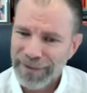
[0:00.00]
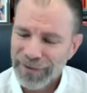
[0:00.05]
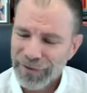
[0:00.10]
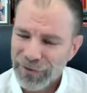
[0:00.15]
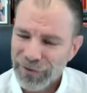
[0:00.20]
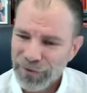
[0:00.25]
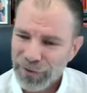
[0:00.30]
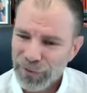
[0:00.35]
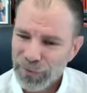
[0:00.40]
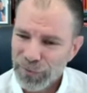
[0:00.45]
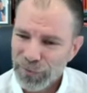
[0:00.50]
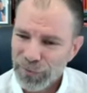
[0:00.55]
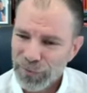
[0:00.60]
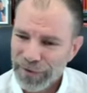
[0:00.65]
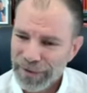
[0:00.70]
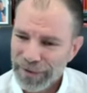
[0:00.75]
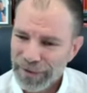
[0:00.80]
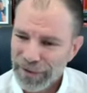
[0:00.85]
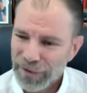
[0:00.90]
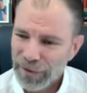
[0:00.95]
So,
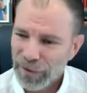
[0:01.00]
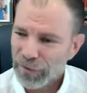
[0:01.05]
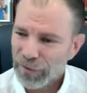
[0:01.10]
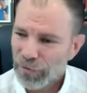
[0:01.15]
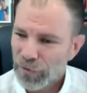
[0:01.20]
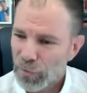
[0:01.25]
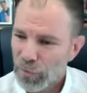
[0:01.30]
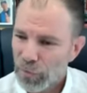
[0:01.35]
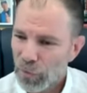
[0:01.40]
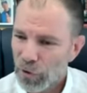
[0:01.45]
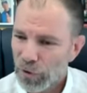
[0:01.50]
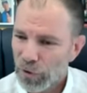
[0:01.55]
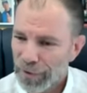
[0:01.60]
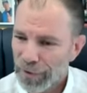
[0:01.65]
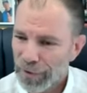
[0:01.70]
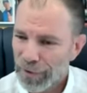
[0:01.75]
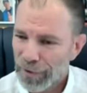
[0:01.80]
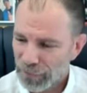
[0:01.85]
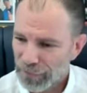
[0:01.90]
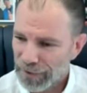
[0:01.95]
you know, if you walk
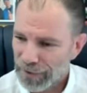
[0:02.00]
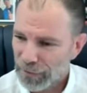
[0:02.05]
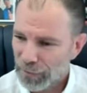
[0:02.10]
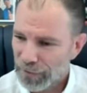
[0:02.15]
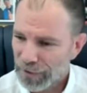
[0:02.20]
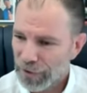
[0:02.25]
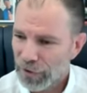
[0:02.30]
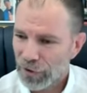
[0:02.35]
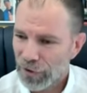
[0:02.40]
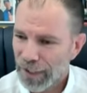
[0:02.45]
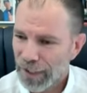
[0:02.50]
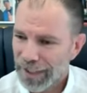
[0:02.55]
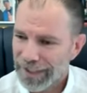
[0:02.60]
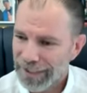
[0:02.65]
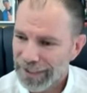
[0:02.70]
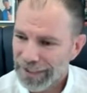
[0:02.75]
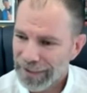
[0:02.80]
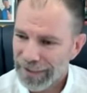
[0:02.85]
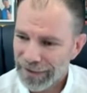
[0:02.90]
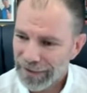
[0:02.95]
past me with a good
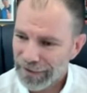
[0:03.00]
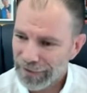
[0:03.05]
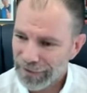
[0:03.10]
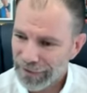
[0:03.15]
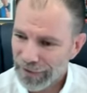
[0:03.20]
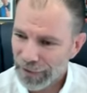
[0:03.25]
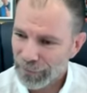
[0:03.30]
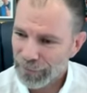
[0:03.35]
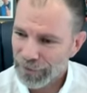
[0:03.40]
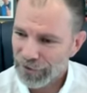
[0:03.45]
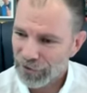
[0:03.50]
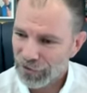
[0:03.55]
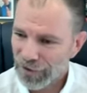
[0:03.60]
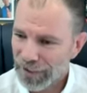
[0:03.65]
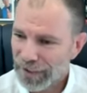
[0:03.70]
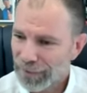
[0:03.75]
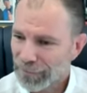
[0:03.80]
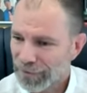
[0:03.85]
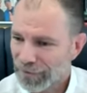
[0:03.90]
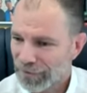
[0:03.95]
idea, I'll be
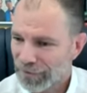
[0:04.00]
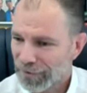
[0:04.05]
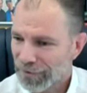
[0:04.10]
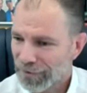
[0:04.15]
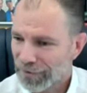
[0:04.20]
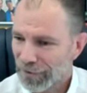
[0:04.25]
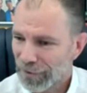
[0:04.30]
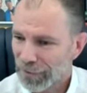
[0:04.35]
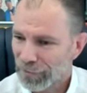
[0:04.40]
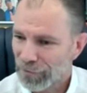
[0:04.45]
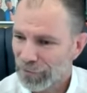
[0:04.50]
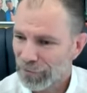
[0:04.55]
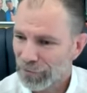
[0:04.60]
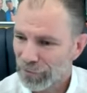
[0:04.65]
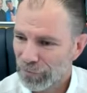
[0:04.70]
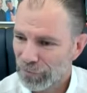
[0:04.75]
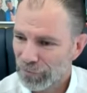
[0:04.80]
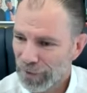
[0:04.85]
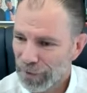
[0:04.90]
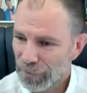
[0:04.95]
shameless in terms
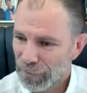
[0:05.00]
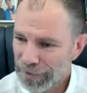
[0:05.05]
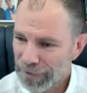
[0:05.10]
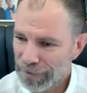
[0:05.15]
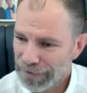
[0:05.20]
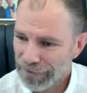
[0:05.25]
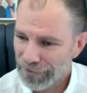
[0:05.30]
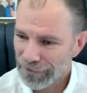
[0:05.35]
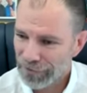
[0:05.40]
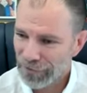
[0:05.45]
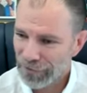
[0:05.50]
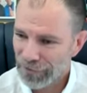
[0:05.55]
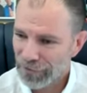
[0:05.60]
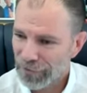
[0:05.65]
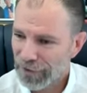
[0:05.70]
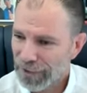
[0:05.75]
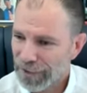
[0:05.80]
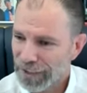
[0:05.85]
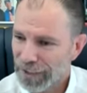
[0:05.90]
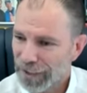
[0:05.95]
of my willingness to
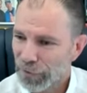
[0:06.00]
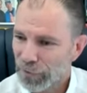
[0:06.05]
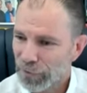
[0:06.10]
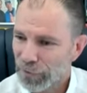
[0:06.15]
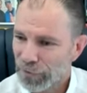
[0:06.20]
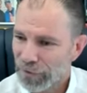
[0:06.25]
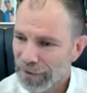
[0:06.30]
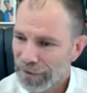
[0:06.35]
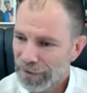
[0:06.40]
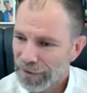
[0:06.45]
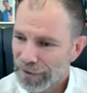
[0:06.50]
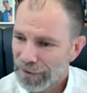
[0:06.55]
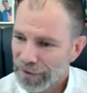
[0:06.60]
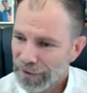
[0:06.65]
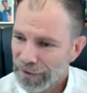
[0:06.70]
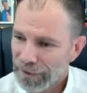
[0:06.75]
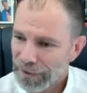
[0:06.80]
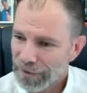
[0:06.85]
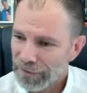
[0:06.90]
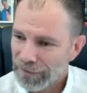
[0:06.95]
sort of clone
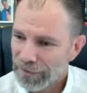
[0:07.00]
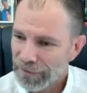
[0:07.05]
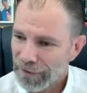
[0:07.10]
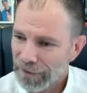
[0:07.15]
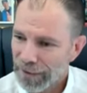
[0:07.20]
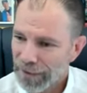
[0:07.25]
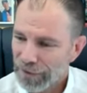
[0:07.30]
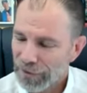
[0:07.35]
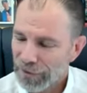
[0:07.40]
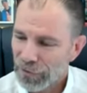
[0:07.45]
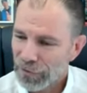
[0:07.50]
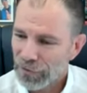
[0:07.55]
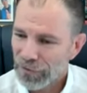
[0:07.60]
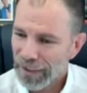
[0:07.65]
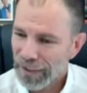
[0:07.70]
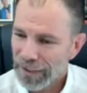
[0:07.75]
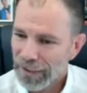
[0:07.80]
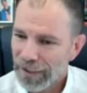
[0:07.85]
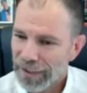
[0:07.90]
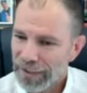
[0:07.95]
and use
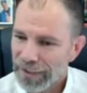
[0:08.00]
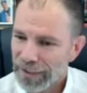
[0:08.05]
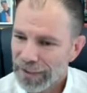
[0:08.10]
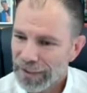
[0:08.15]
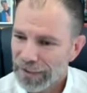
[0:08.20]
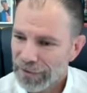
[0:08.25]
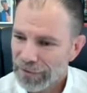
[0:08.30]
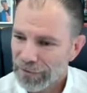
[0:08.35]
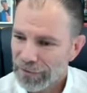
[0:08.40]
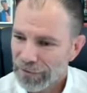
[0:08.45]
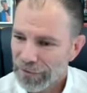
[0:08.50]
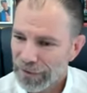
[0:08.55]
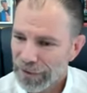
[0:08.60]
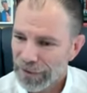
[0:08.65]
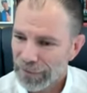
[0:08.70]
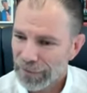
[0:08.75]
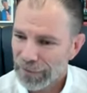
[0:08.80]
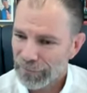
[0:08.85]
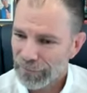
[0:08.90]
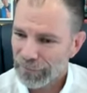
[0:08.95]
that idea.
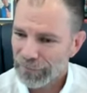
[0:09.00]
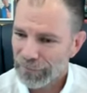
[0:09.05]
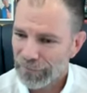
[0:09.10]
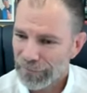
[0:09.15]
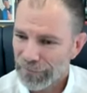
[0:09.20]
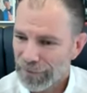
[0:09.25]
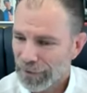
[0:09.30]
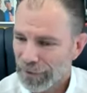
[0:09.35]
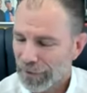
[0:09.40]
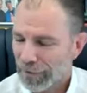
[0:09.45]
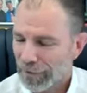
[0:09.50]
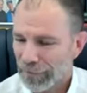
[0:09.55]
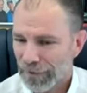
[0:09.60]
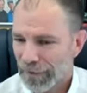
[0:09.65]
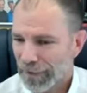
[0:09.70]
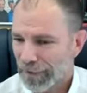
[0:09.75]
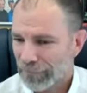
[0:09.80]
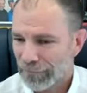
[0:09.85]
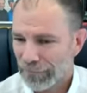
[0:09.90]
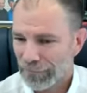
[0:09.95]
You know,
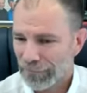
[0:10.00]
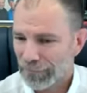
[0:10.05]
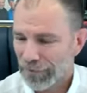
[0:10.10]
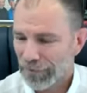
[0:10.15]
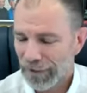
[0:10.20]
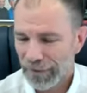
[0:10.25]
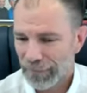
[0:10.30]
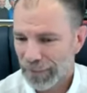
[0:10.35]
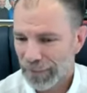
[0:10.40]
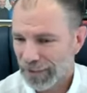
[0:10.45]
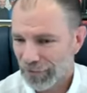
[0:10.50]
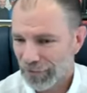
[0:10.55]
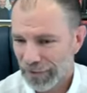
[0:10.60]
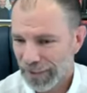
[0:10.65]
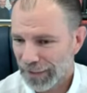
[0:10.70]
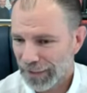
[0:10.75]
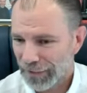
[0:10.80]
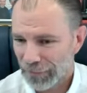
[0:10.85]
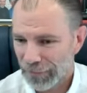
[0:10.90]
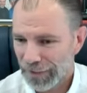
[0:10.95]
I very much
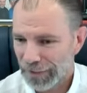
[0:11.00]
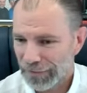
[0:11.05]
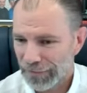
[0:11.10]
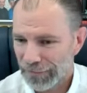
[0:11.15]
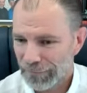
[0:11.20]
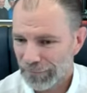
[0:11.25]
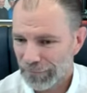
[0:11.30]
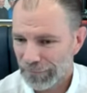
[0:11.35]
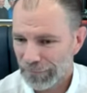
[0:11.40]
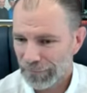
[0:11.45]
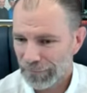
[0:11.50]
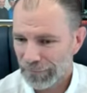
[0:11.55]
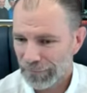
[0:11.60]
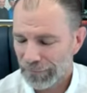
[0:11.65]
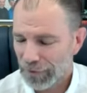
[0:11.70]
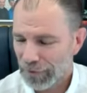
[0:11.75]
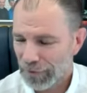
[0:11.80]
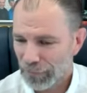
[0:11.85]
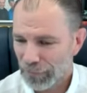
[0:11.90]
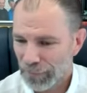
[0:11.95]
later read
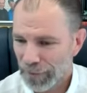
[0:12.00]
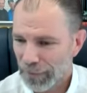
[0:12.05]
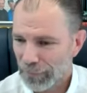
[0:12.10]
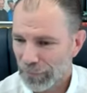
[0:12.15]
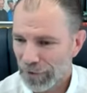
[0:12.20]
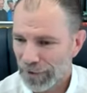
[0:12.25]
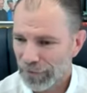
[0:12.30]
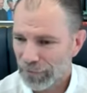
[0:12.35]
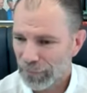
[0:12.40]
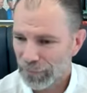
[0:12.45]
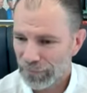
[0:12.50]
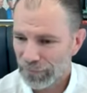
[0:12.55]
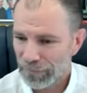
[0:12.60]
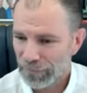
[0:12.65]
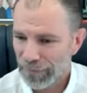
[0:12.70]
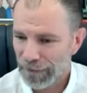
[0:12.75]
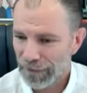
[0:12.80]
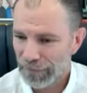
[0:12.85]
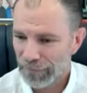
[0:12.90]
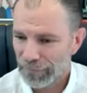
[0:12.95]
Monish Pabrai's
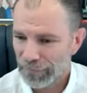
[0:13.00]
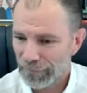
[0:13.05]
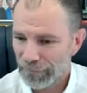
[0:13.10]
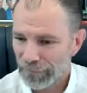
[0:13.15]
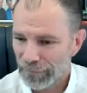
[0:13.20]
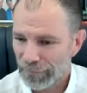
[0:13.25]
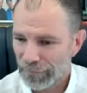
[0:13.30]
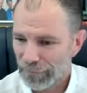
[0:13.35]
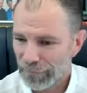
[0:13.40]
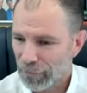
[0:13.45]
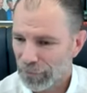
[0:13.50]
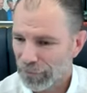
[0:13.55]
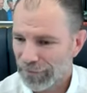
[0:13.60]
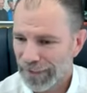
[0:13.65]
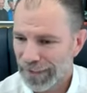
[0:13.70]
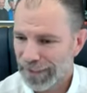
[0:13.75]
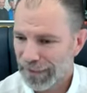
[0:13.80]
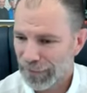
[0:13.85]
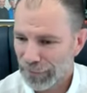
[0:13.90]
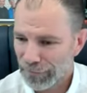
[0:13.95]
book,
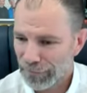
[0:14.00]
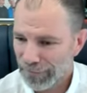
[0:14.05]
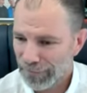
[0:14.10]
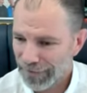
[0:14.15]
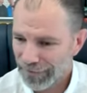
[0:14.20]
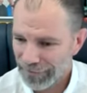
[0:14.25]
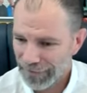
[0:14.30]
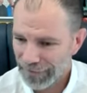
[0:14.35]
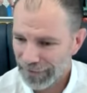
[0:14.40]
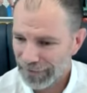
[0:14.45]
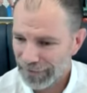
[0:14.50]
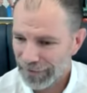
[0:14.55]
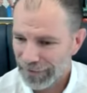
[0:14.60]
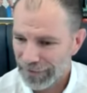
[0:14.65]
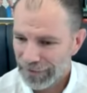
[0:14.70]
Dando Investor.